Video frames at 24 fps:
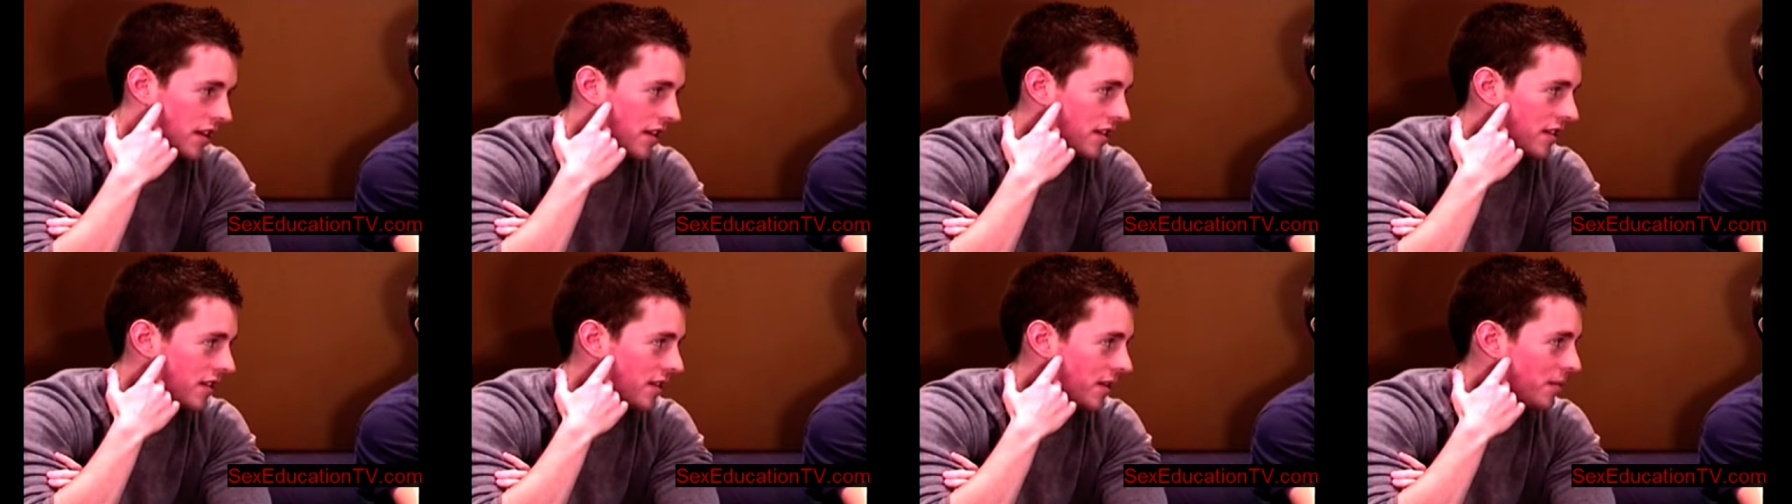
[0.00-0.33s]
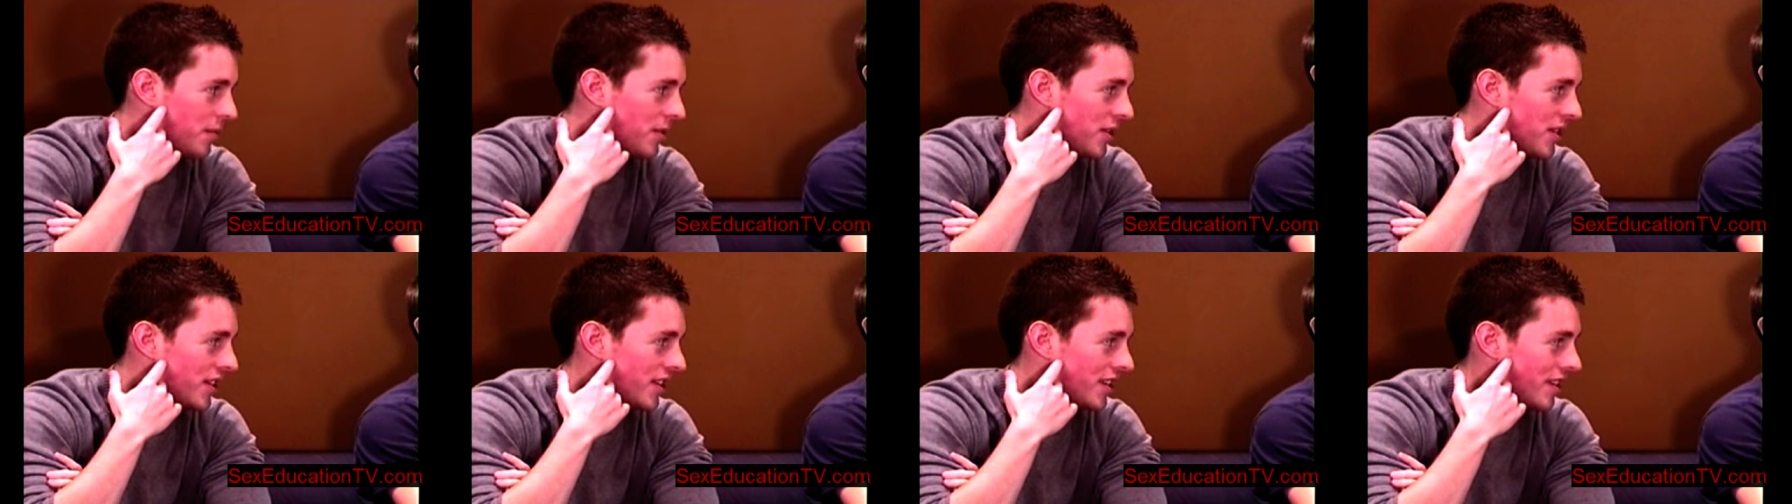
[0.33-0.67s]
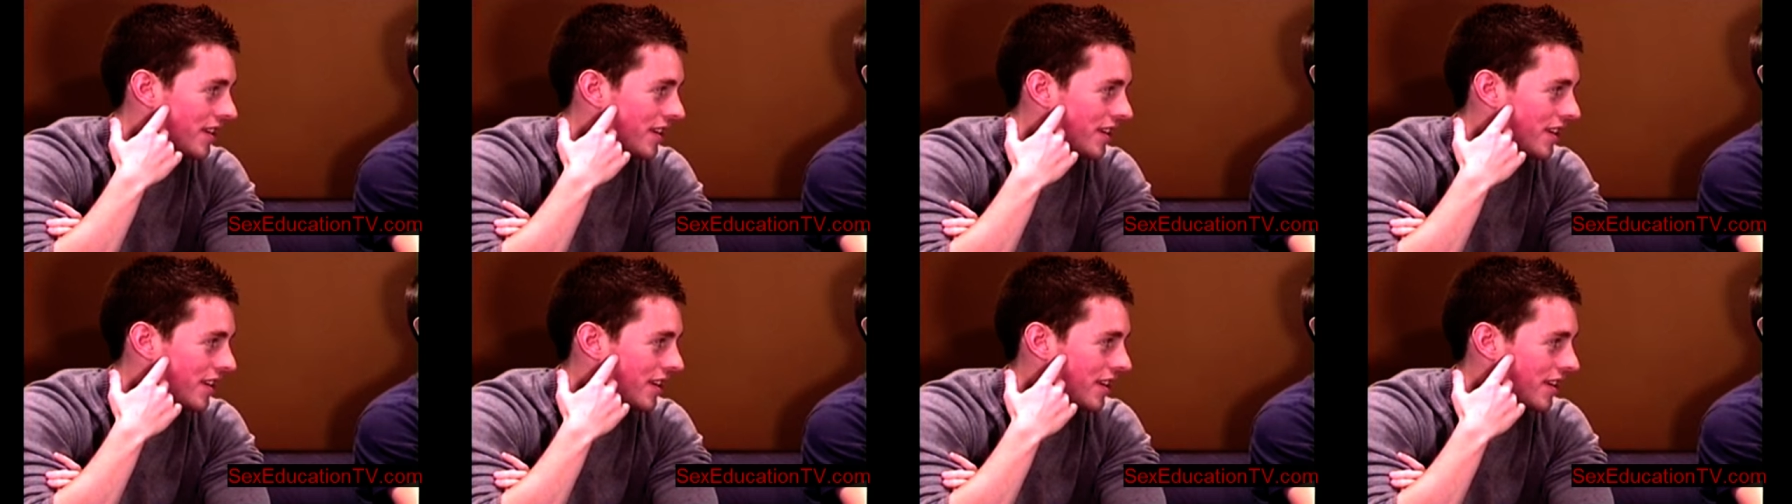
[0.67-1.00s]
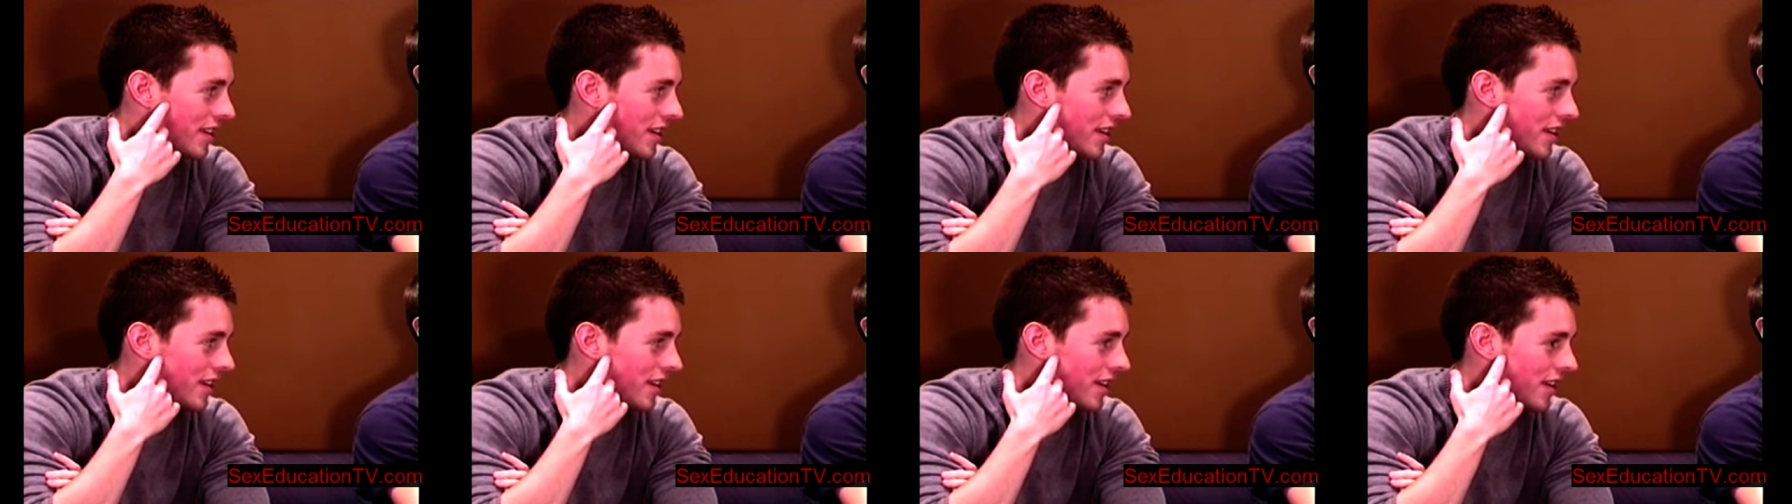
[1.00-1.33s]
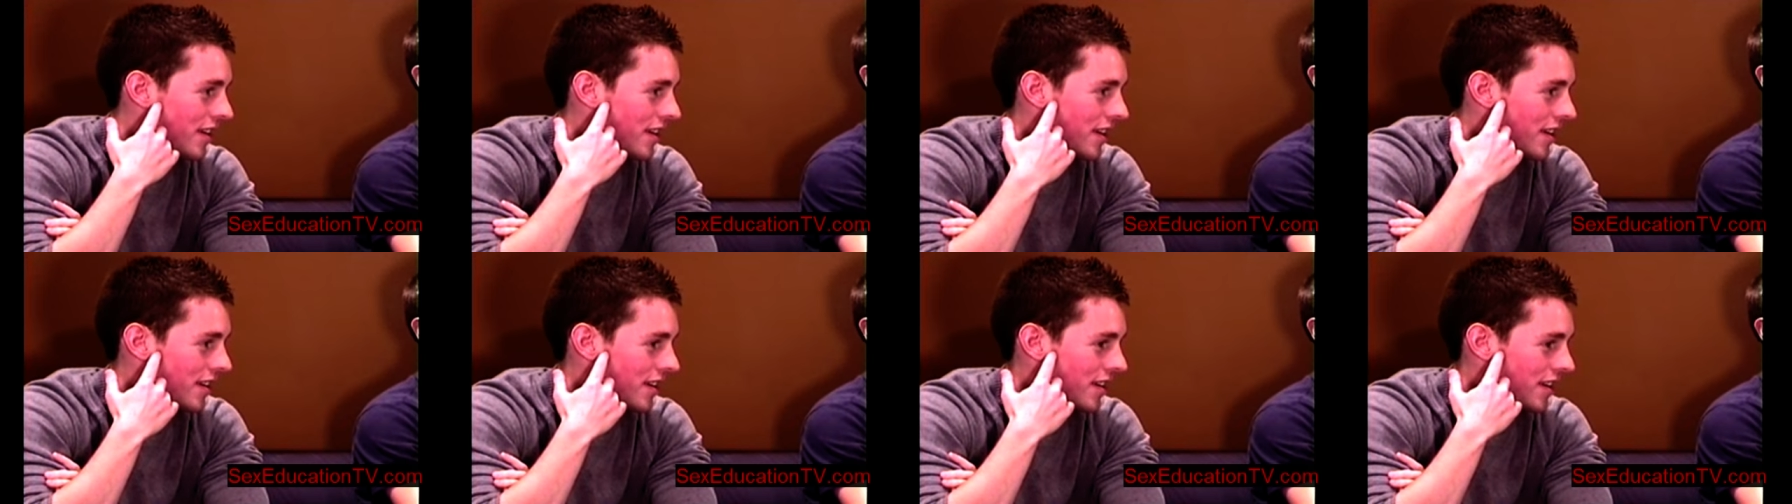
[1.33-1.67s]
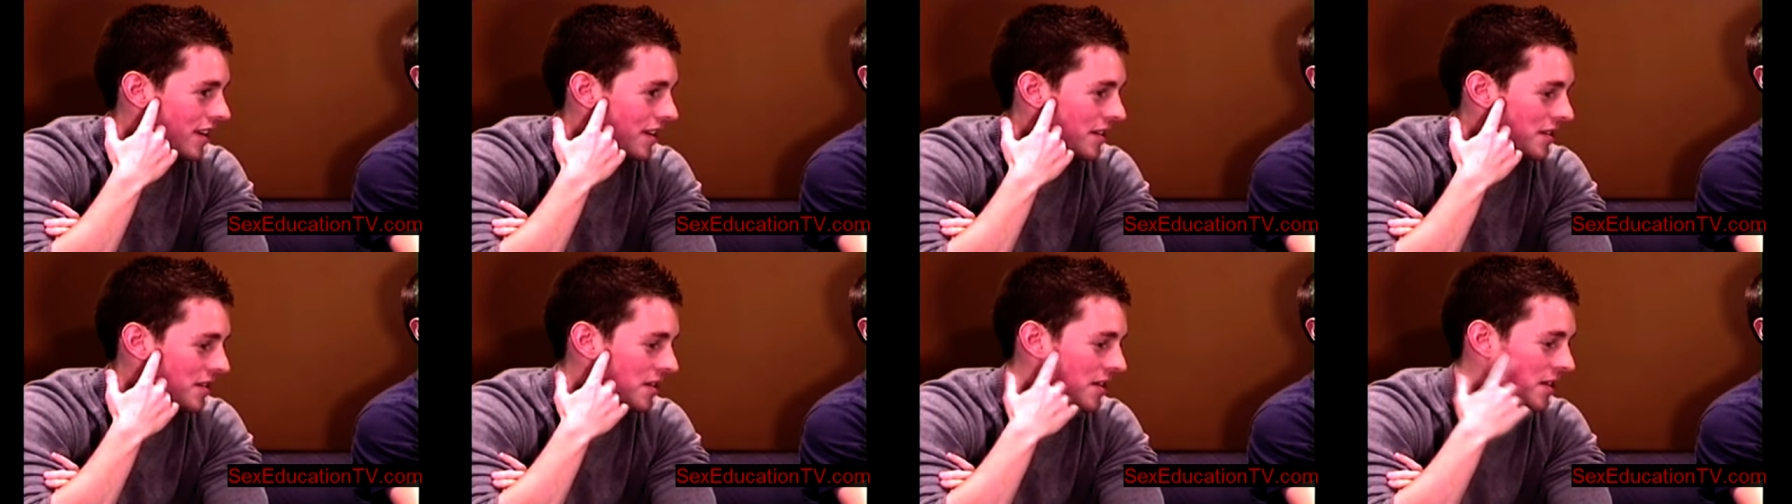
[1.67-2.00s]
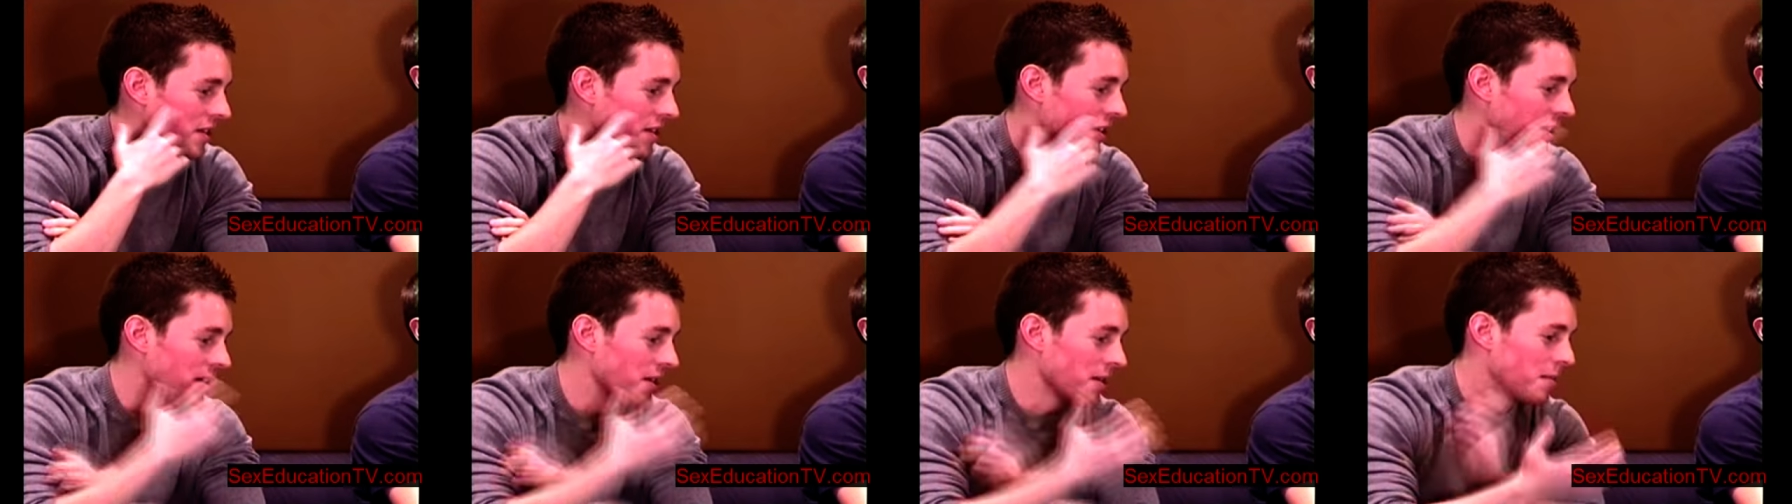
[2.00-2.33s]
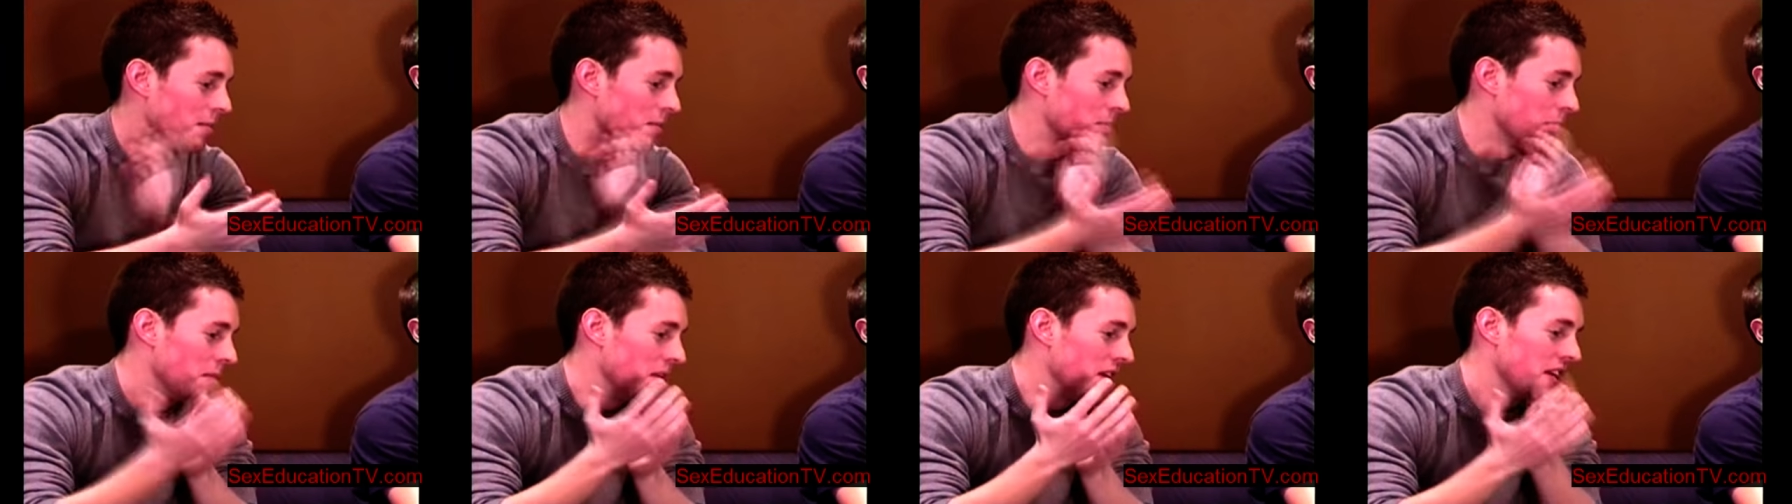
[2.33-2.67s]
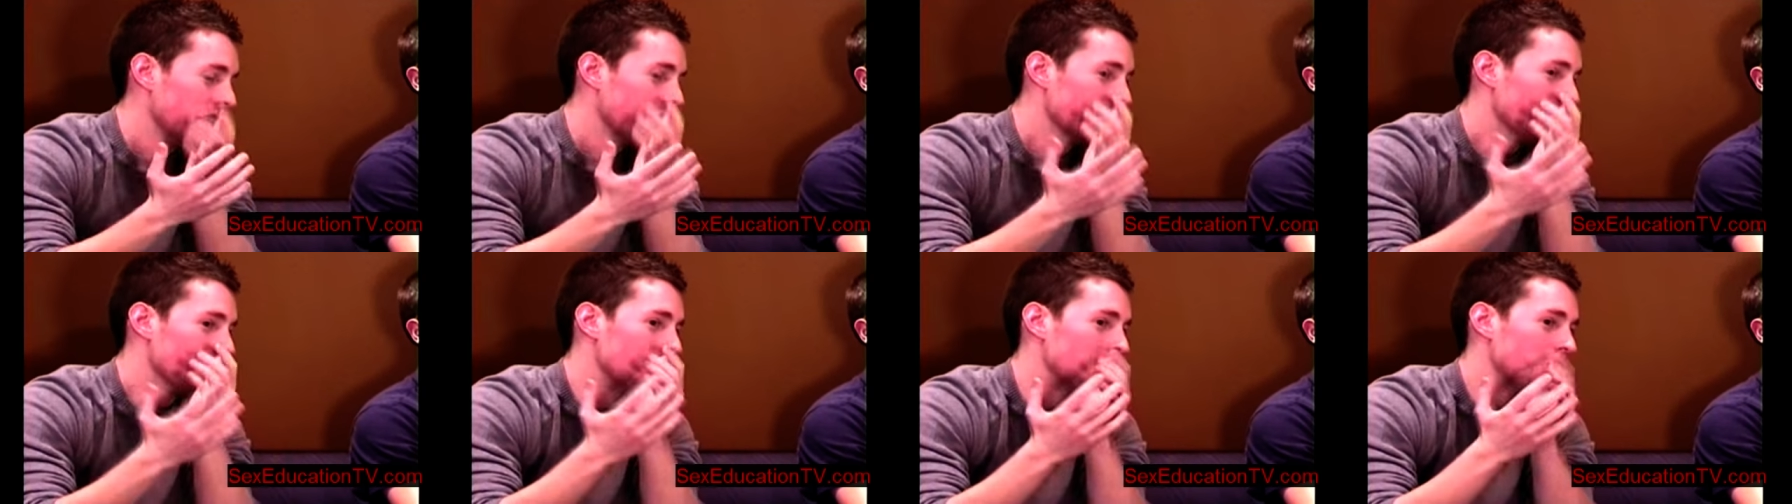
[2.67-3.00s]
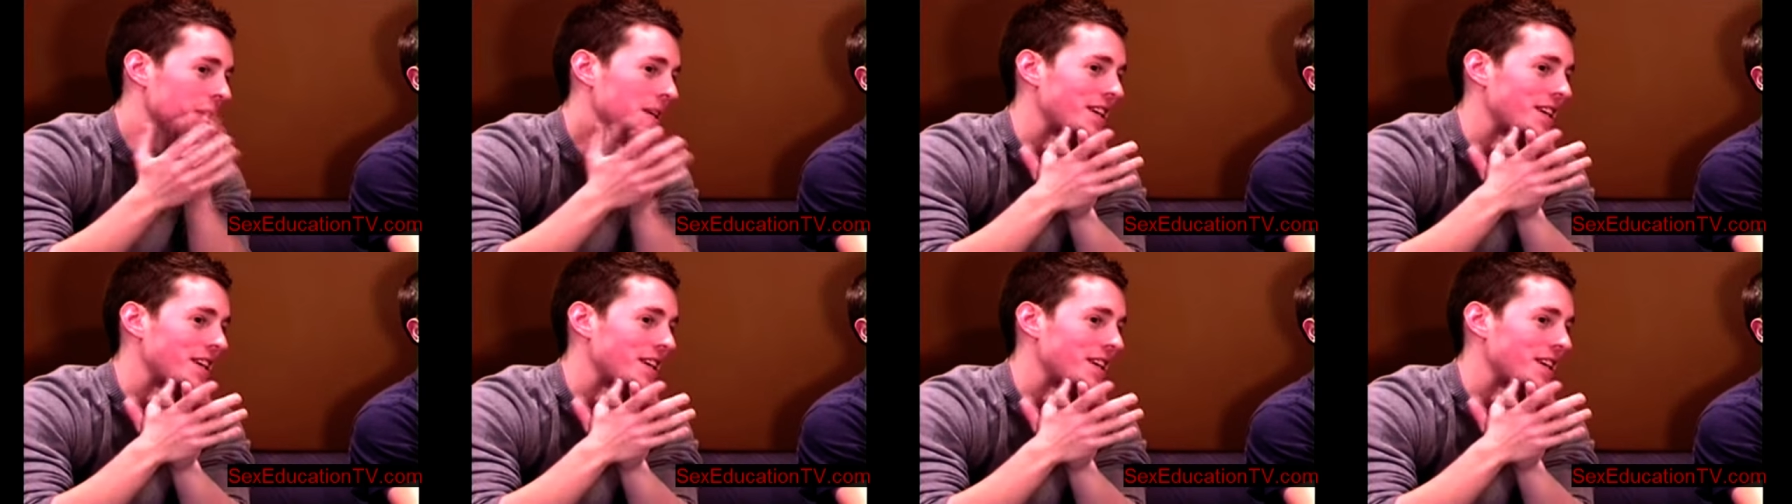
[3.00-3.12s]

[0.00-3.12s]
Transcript: the ugly, but isn't there a medium?